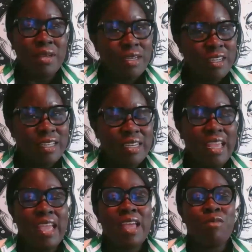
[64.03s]
good
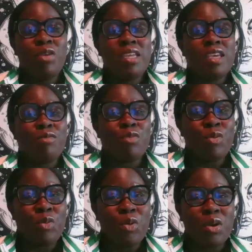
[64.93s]
and we get
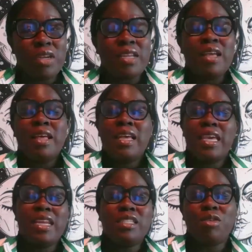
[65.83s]
rewarded.
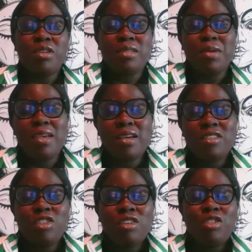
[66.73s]
It is going to be in
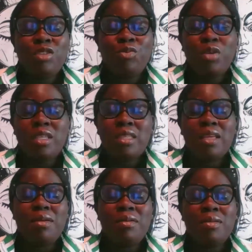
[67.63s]
conjunction with
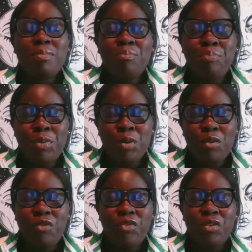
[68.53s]

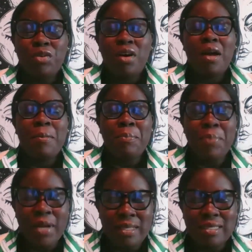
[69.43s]
beautiful,
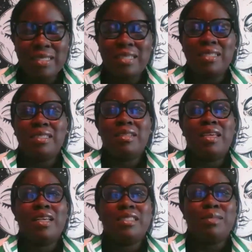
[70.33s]
abundant,
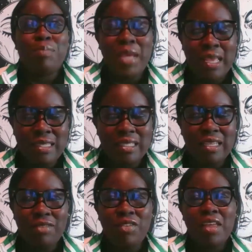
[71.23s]

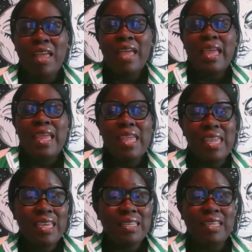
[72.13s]
expansive,
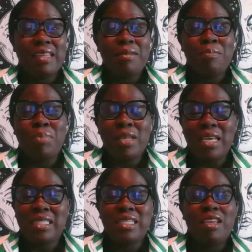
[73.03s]
healing,
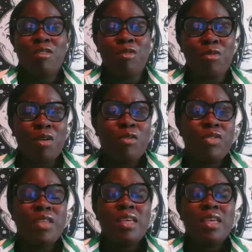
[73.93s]
blessing, growth